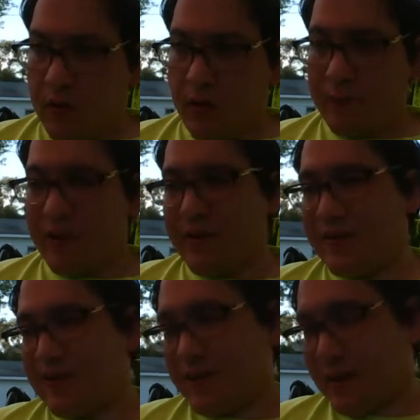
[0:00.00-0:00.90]
I'm not
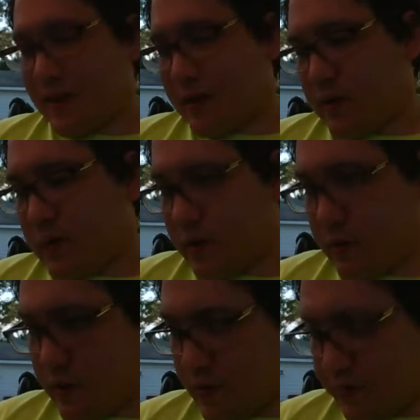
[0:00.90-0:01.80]
into that.
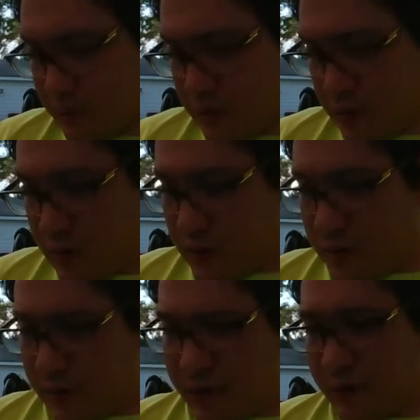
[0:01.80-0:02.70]

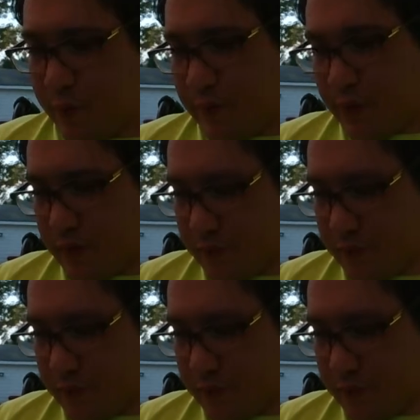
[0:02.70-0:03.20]
Anyway,